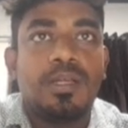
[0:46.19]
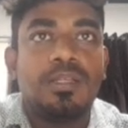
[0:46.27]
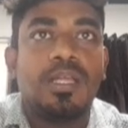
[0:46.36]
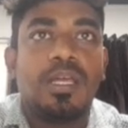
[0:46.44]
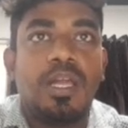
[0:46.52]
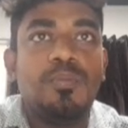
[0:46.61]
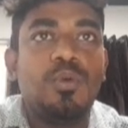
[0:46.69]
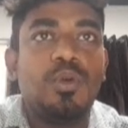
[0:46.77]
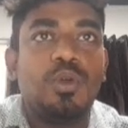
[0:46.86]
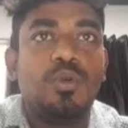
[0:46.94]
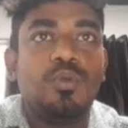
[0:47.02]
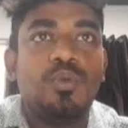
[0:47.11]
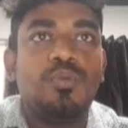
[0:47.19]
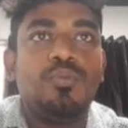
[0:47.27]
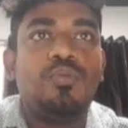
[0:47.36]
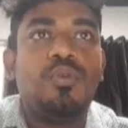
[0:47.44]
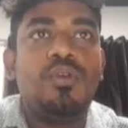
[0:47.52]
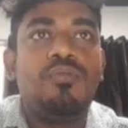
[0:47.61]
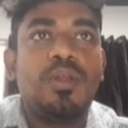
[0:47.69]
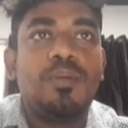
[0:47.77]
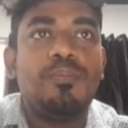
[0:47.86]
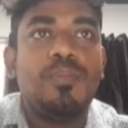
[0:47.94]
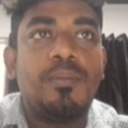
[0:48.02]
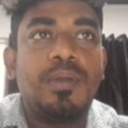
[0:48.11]
The MOU, full
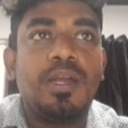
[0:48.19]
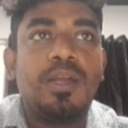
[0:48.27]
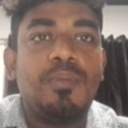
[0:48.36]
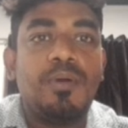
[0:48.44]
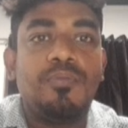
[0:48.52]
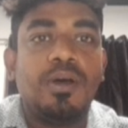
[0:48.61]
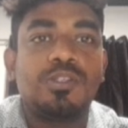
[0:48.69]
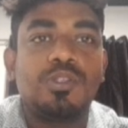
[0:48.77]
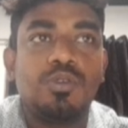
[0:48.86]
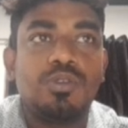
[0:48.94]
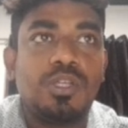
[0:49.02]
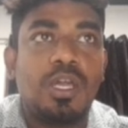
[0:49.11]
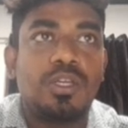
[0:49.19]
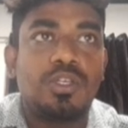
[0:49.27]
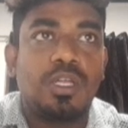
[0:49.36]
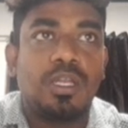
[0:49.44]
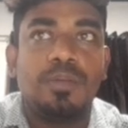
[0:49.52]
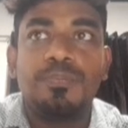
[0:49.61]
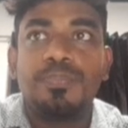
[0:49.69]
from Memorandum of Association,